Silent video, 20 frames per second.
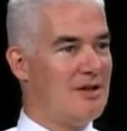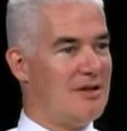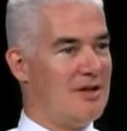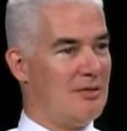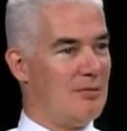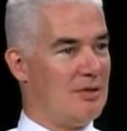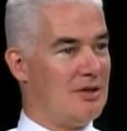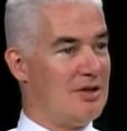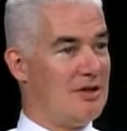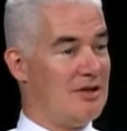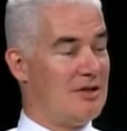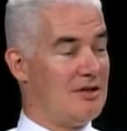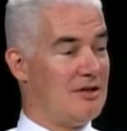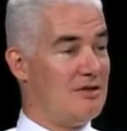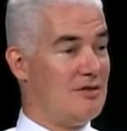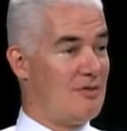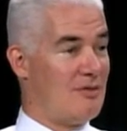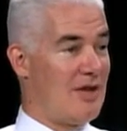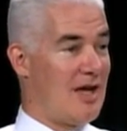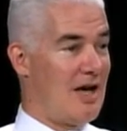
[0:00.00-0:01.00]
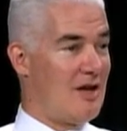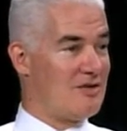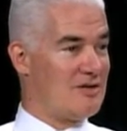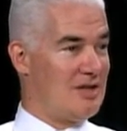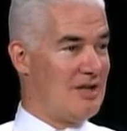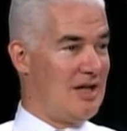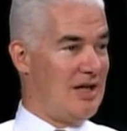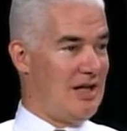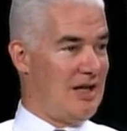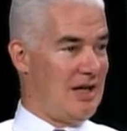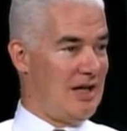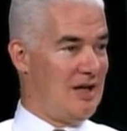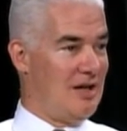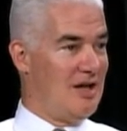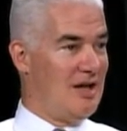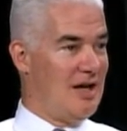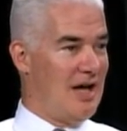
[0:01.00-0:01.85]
than we did in 2008.